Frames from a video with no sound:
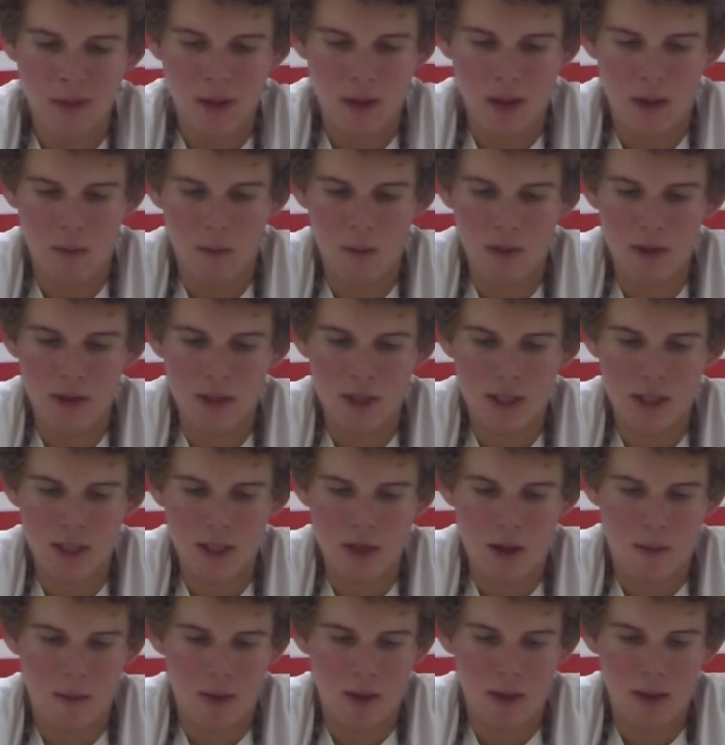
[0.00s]
And what this is,
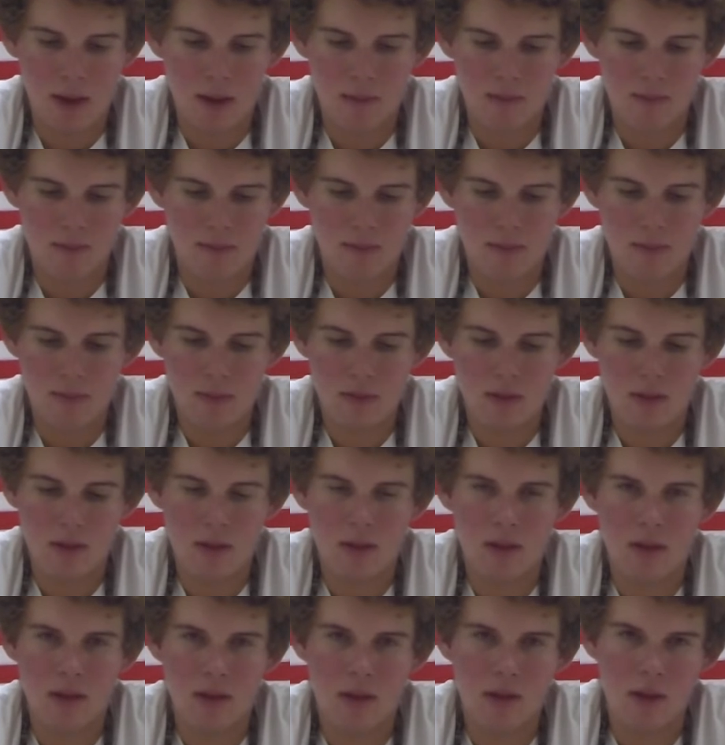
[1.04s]
I mean,
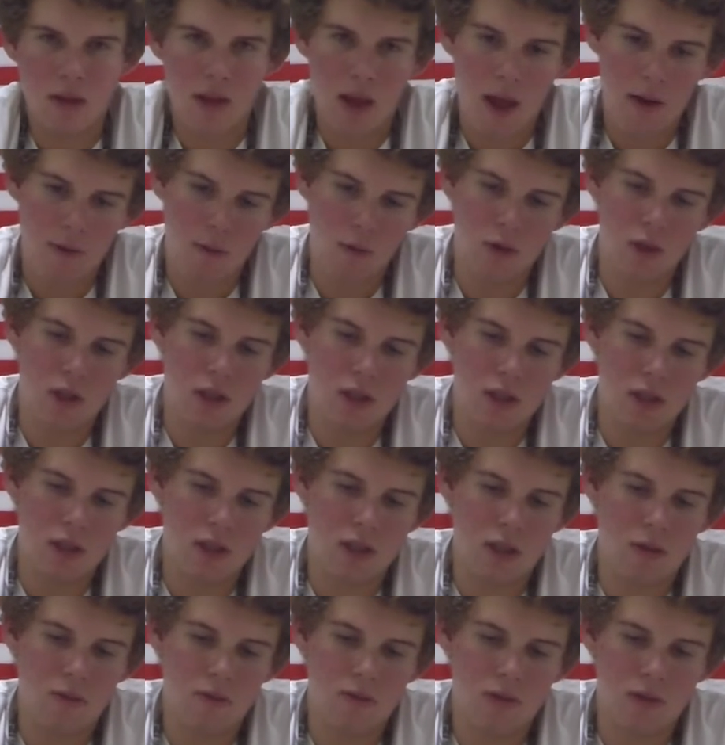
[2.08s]
everyone's using
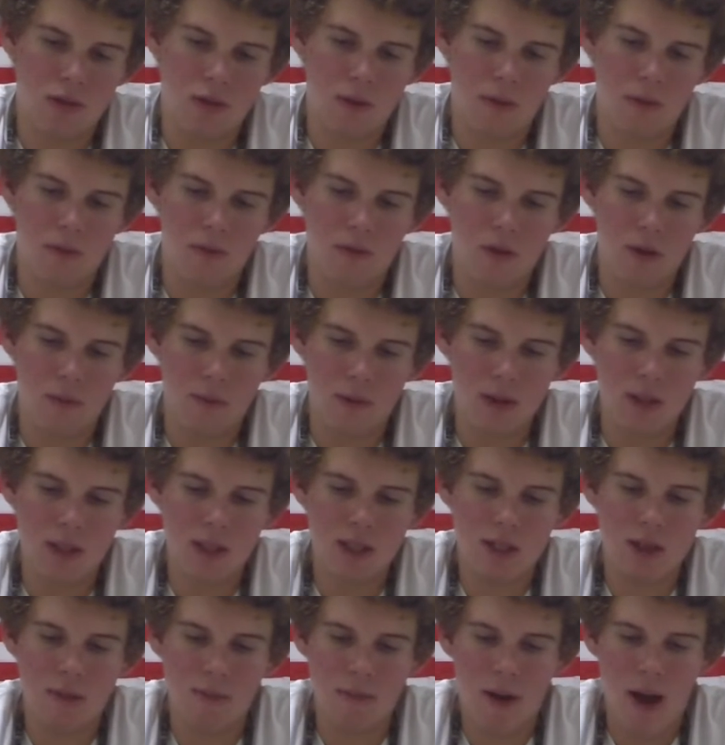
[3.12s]
Zoom Super Fluke, but this
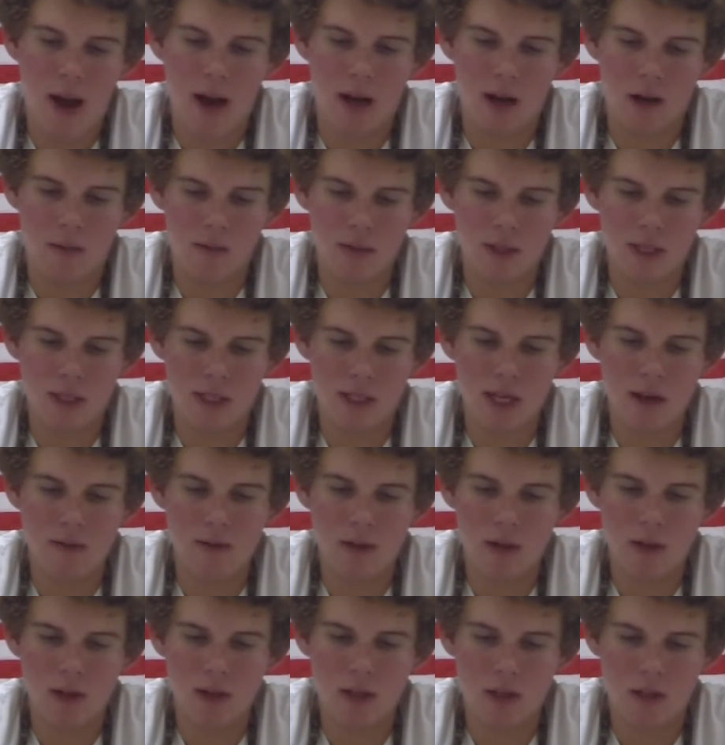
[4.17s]
is the Magnum. It's 7
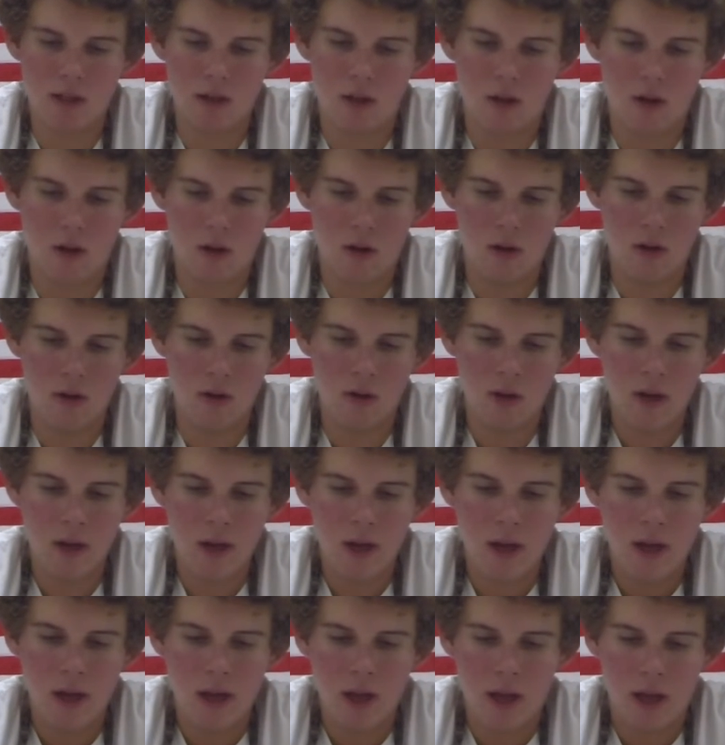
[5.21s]
inches long,
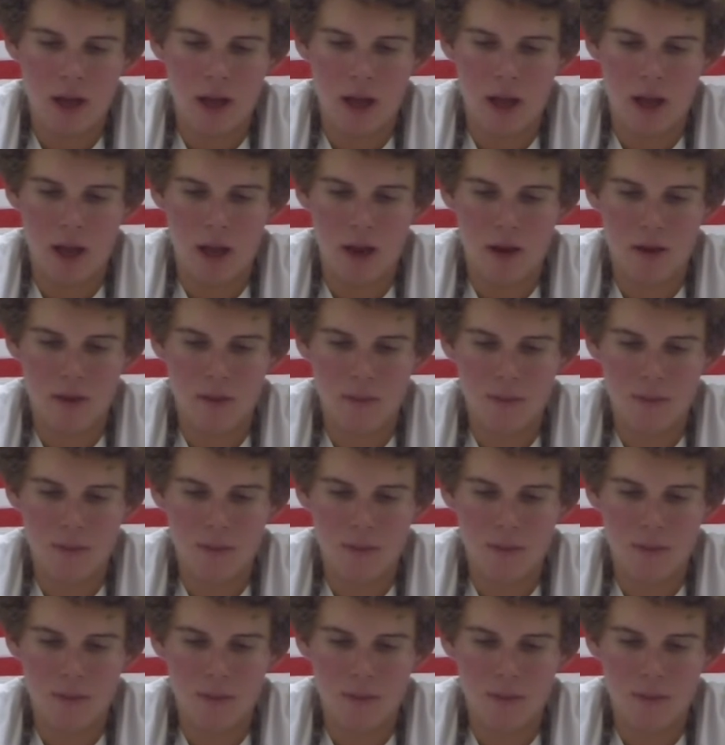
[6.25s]
and